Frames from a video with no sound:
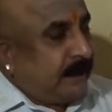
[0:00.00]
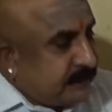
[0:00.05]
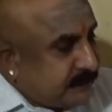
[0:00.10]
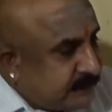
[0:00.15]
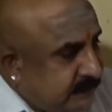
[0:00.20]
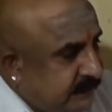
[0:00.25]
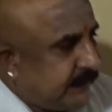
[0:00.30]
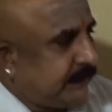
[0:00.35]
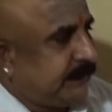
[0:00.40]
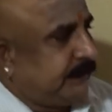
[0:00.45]

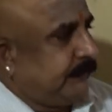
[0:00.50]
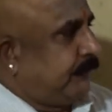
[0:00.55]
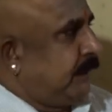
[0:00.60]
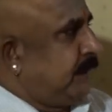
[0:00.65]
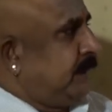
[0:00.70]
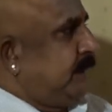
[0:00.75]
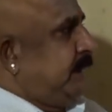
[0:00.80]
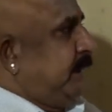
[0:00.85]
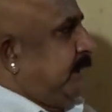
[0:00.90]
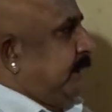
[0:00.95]
See the
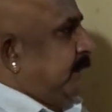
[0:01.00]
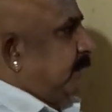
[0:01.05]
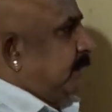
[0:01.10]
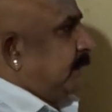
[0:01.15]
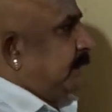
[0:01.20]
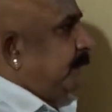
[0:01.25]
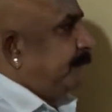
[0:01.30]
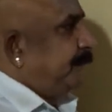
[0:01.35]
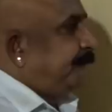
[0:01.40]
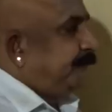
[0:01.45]
fun here.
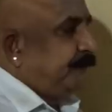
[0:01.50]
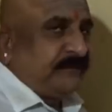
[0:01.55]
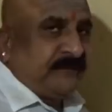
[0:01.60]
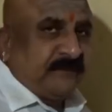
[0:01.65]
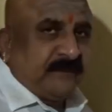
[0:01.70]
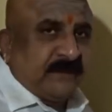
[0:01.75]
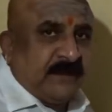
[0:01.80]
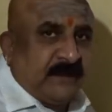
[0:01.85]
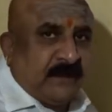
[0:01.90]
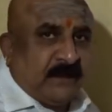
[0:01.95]

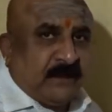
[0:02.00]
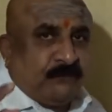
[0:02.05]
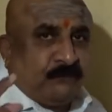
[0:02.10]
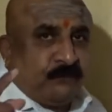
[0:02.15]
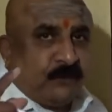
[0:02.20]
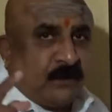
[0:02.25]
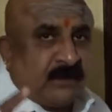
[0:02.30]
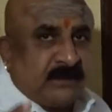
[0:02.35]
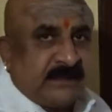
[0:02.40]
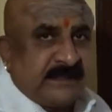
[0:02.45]

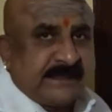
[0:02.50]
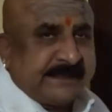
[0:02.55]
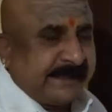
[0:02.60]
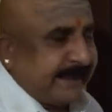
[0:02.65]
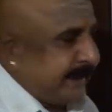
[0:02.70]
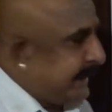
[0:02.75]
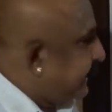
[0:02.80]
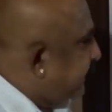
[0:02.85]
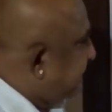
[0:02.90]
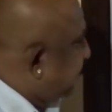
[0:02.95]
For the
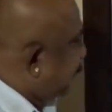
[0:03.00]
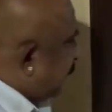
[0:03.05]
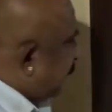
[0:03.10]
second